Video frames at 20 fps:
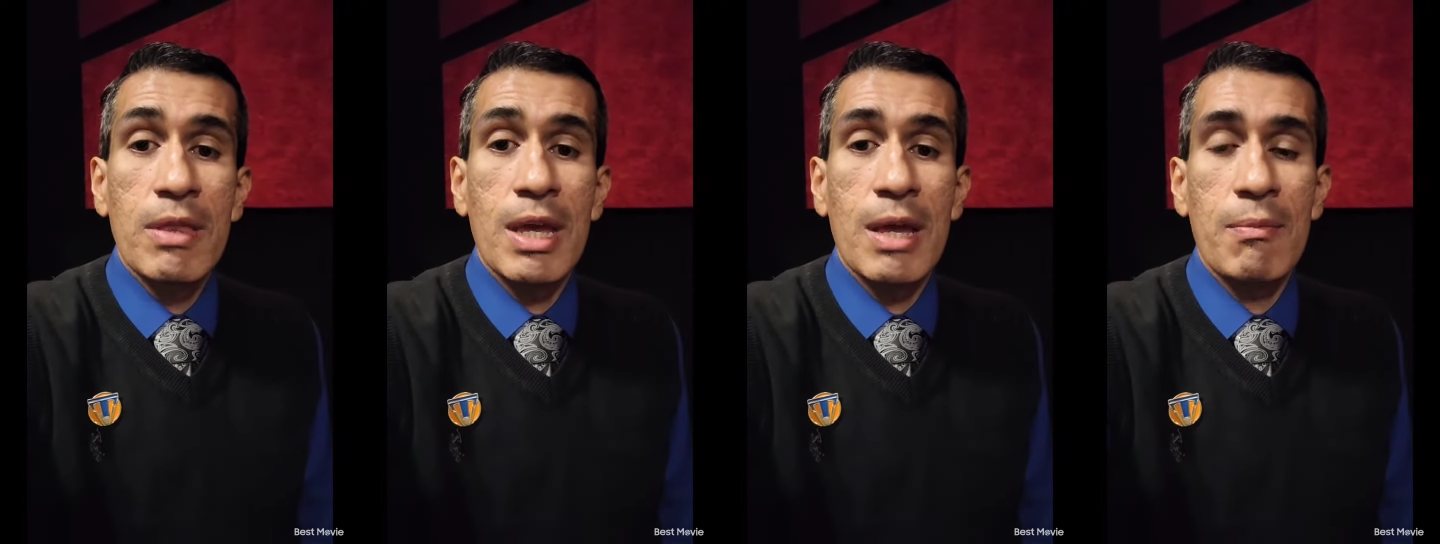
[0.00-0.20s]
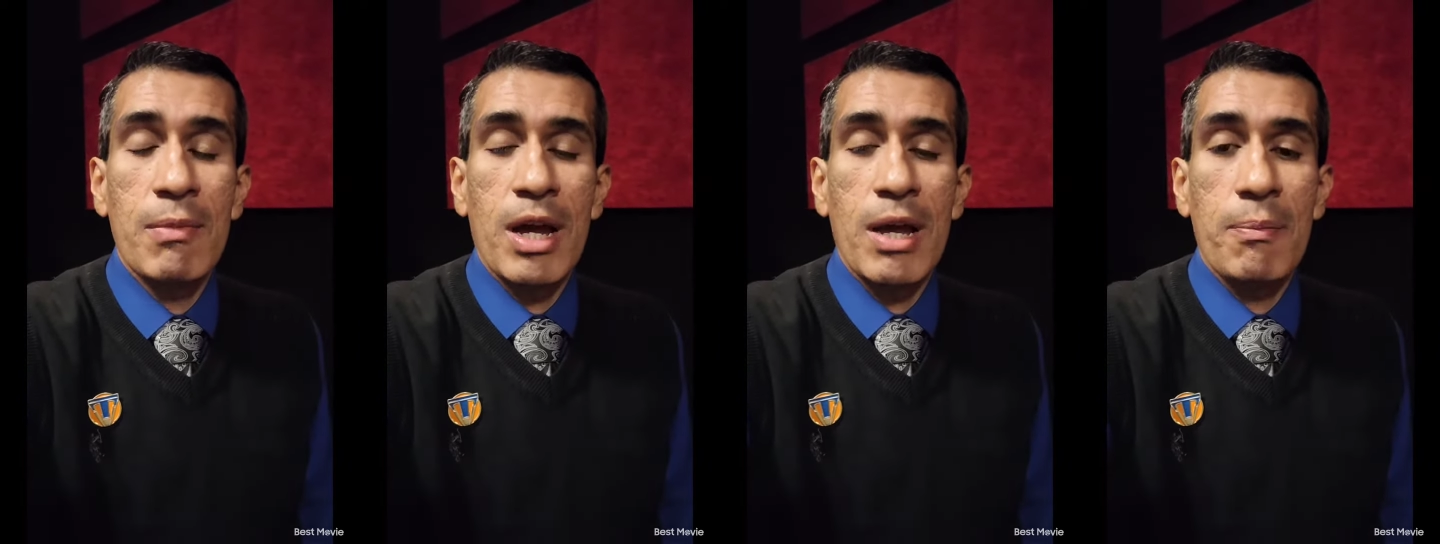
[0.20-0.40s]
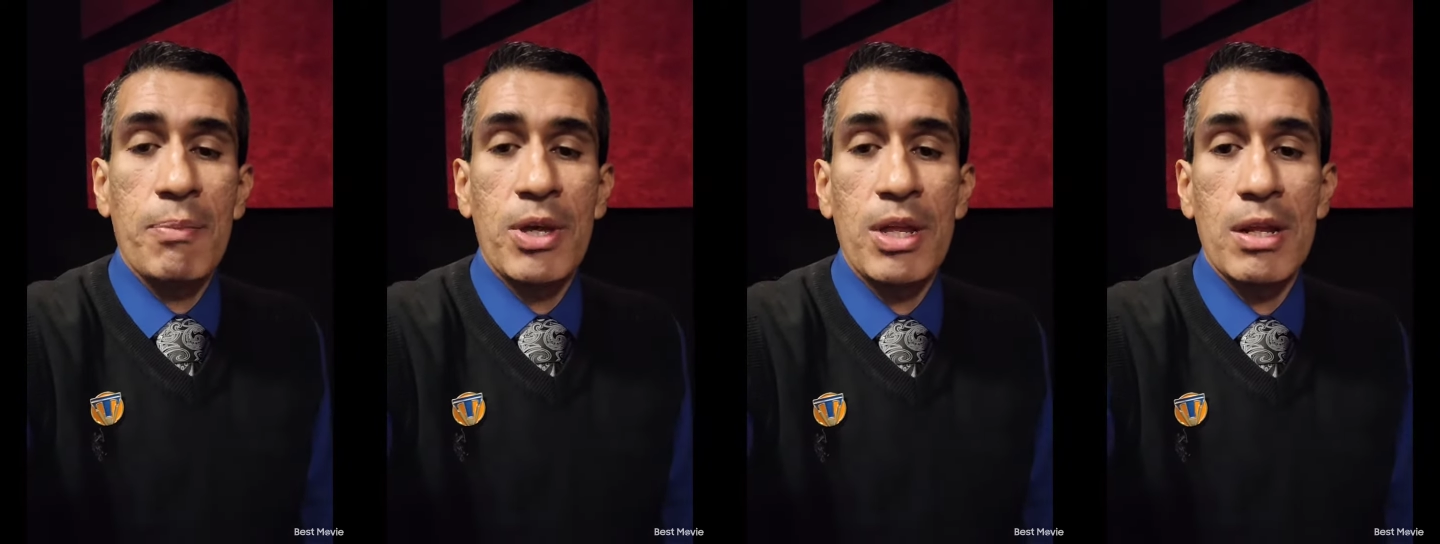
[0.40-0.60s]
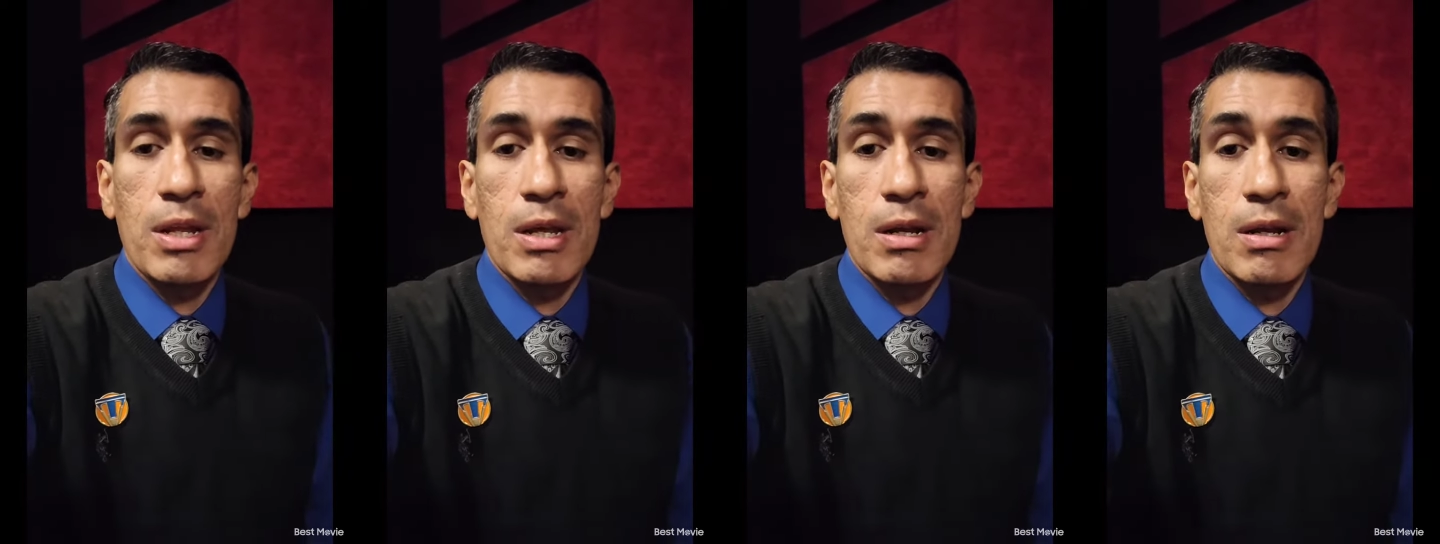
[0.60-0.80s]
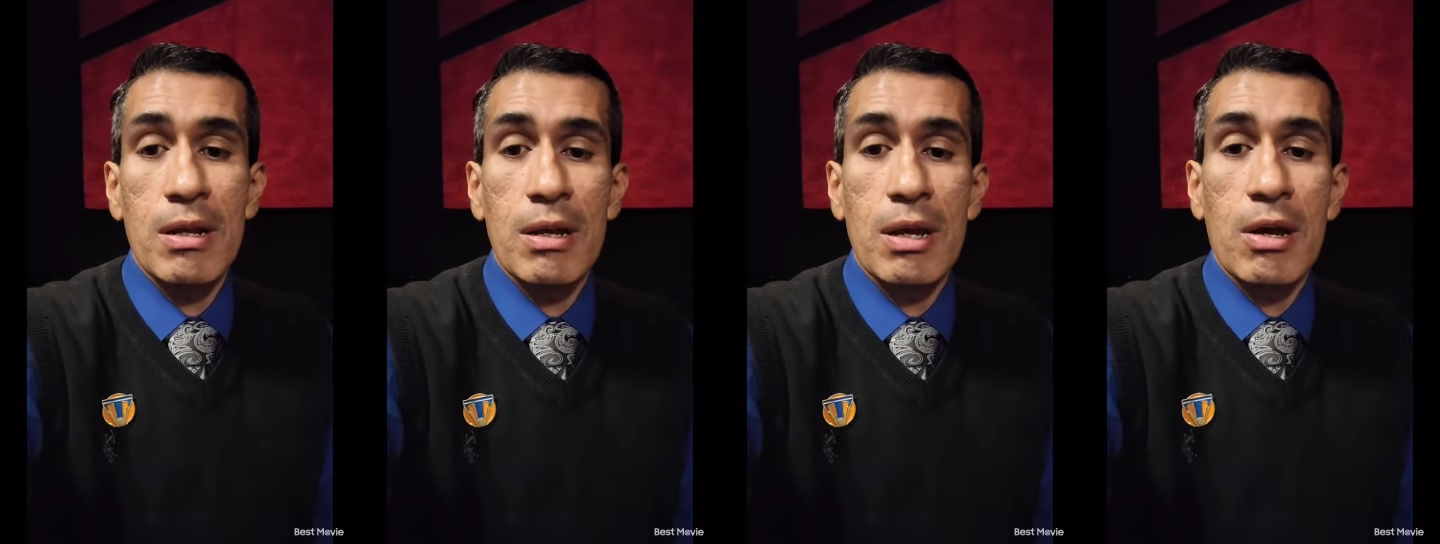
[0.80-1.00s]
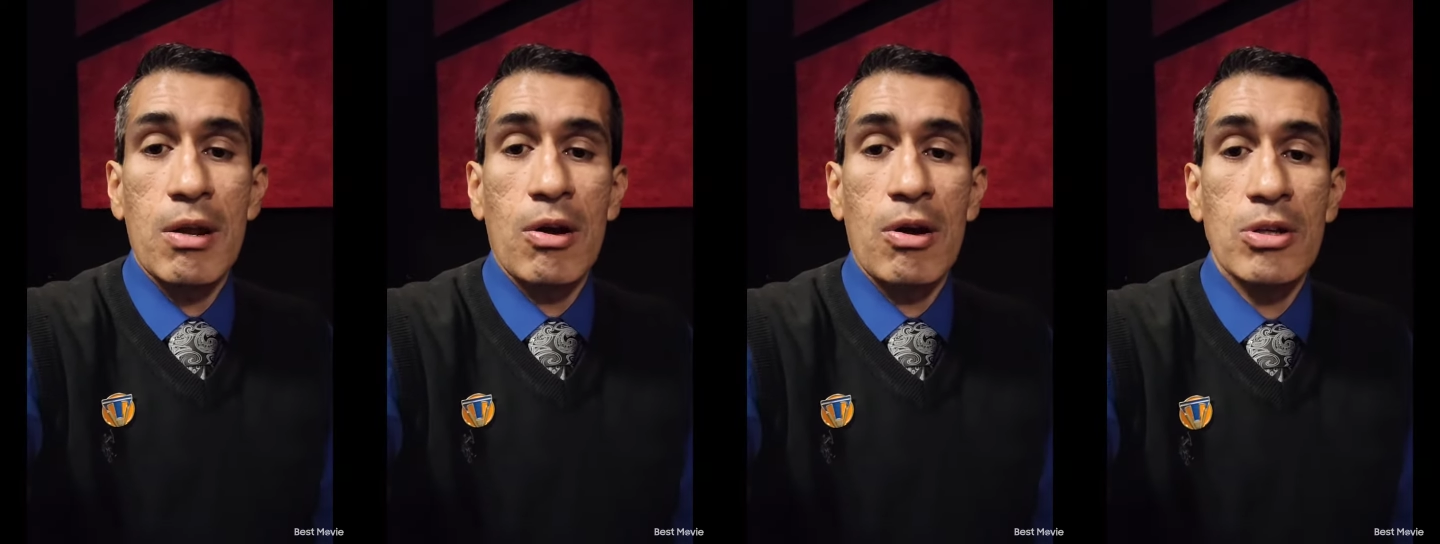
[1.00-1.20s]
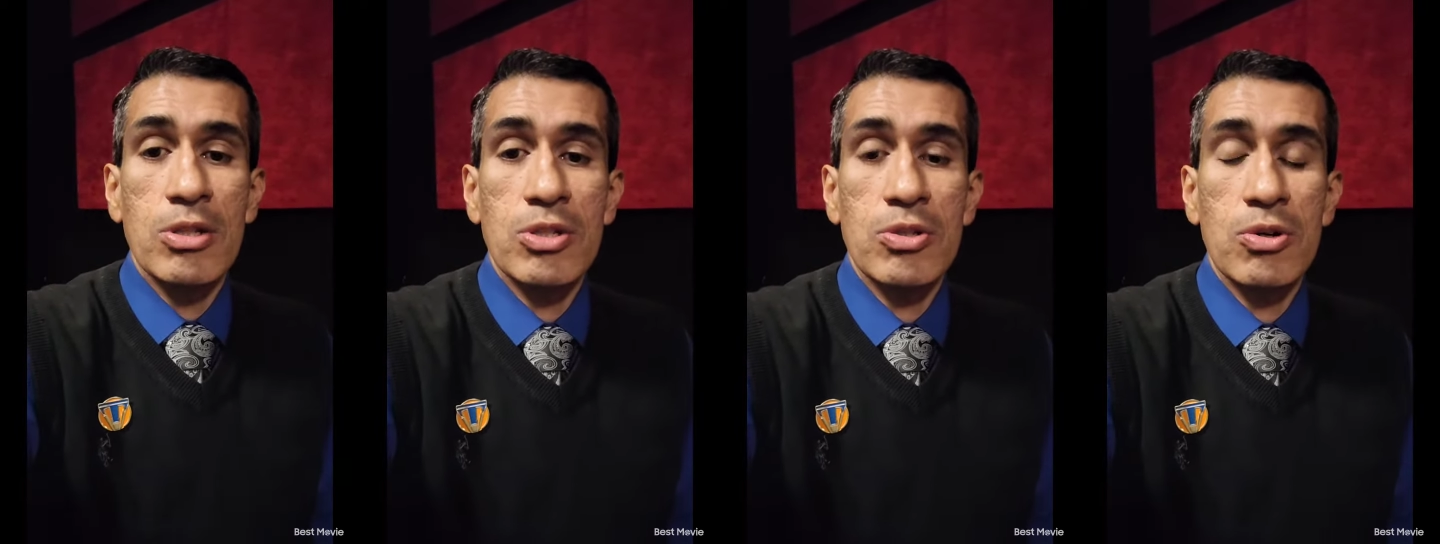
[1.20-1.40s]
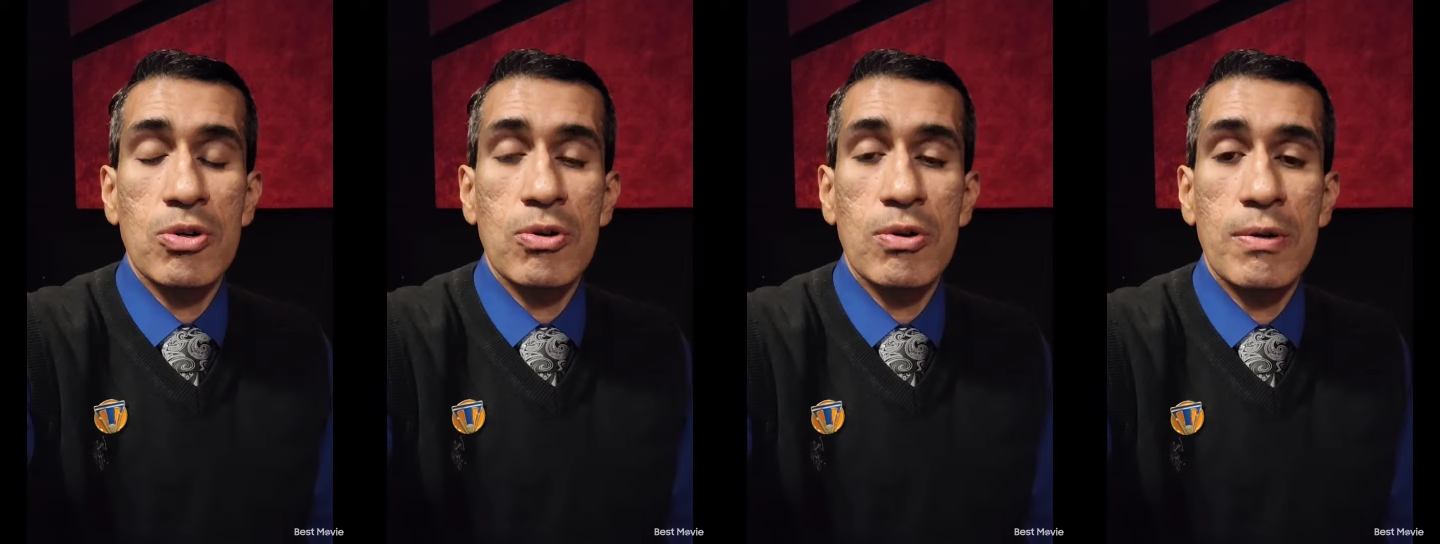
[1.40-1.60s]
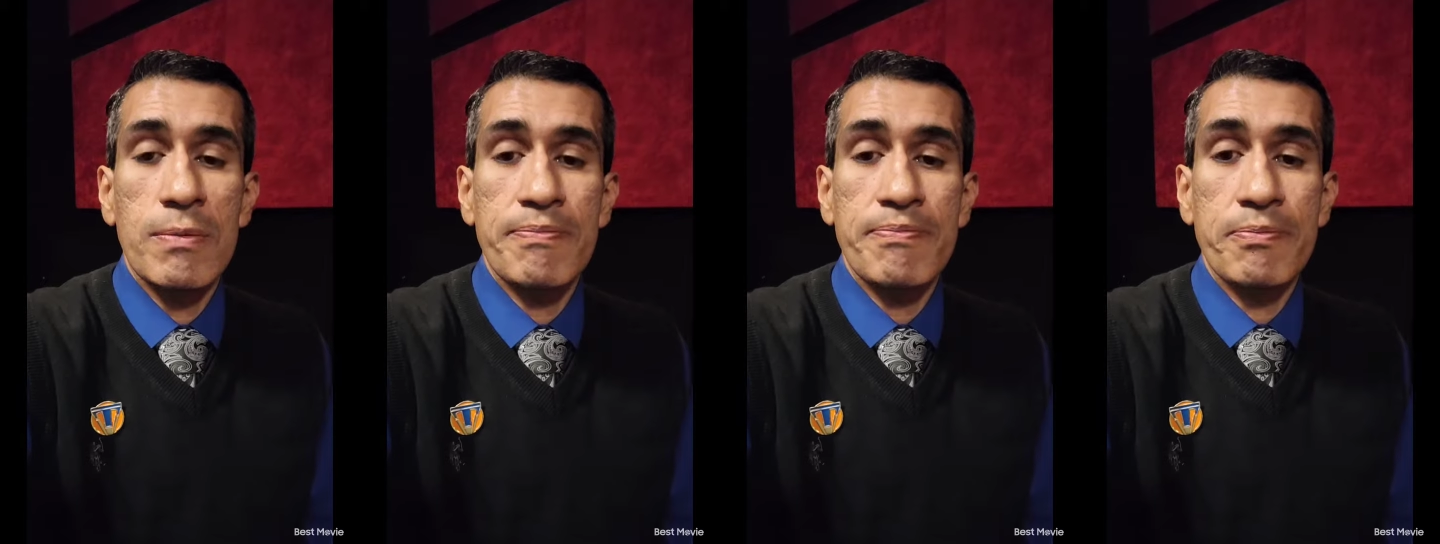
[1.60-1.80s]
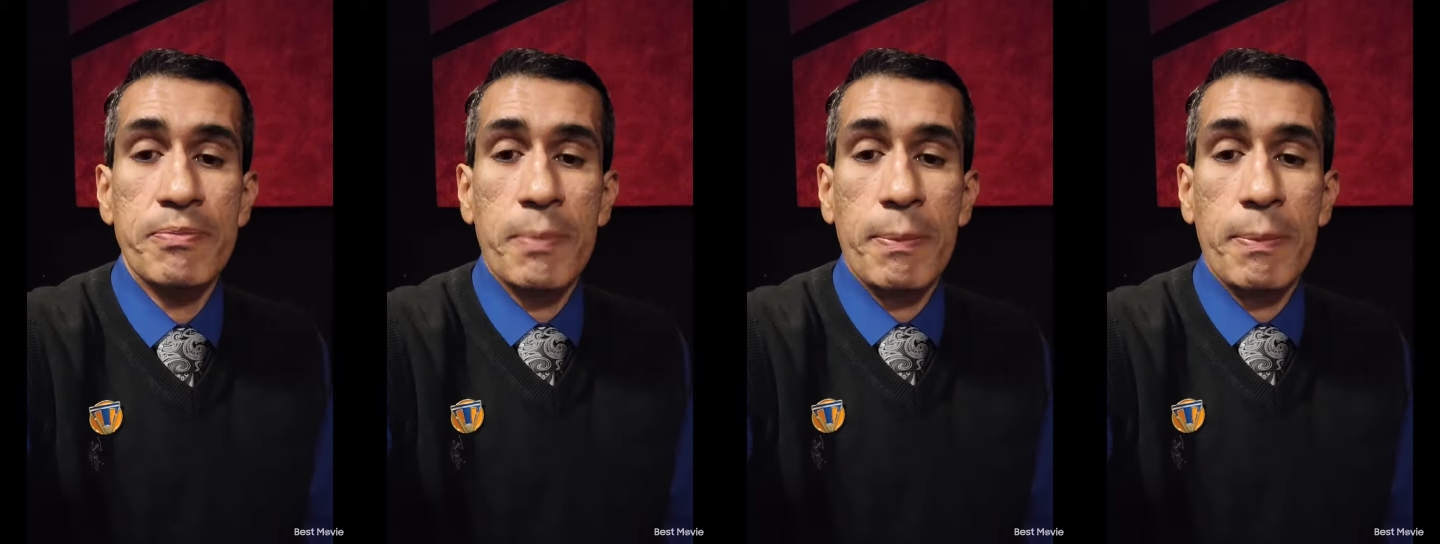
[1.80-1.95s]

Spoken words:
in my opinion. And also,